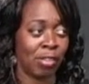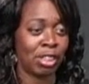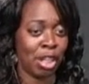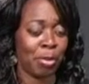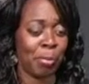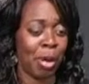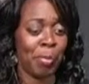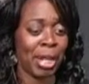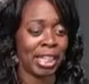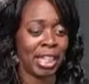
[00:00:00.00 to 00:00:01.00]
And that was a lot of the
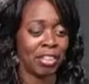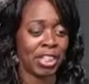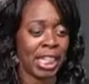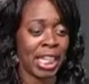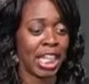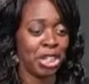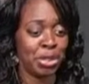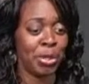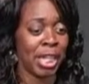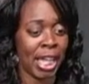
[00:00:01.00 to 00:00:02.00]
problem. But at the end of the day, he
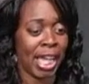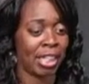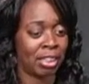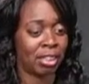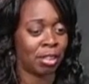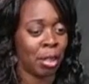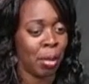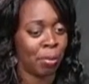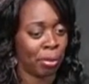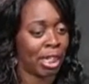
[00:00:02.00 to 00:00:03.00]
knew he had to
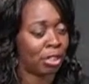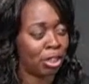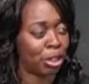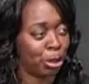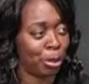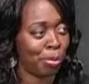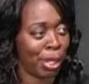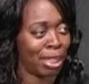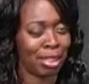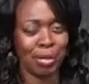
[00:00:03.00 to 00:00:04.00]
place a certain
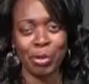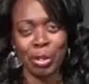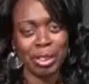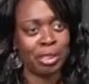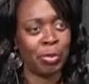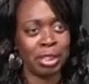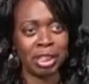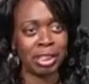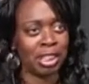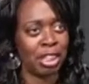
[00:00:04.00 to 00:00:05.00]
base. I mean, was
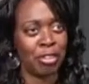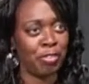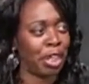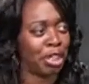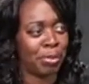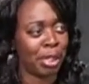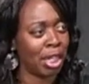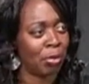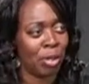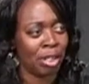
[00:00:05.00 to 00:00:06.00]
this just ill-fated to
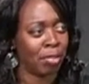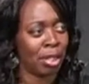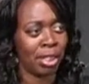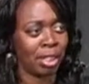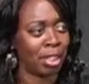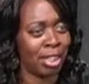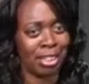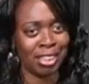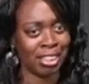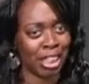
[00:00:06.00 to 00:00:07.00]
begin with? I mean, could
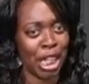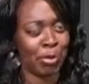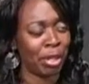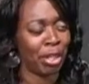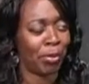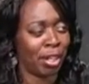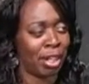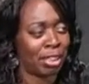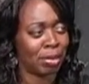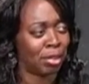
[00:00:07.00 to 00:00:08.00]
he just stayed where he
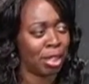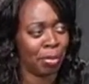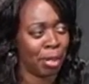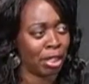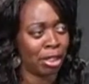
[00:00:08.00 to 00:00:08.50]
was and done a better